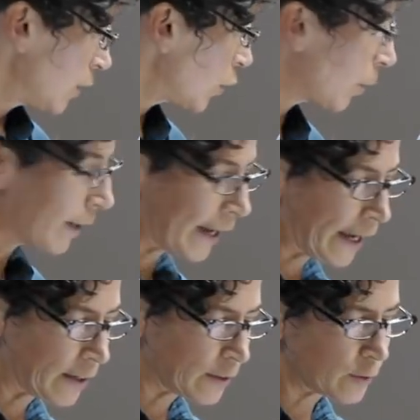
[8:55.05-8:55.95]

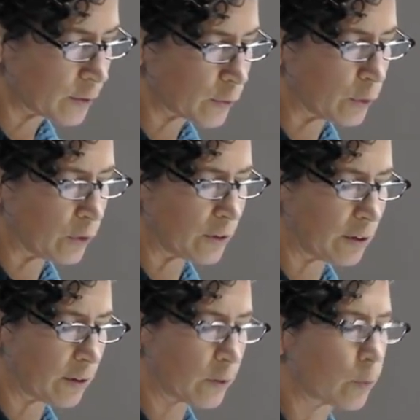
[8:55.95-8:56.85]
nominated for New
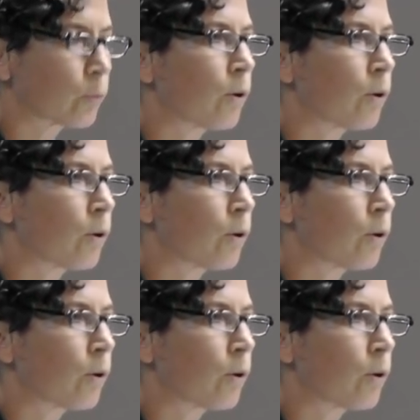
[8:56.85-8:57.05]
Zealand's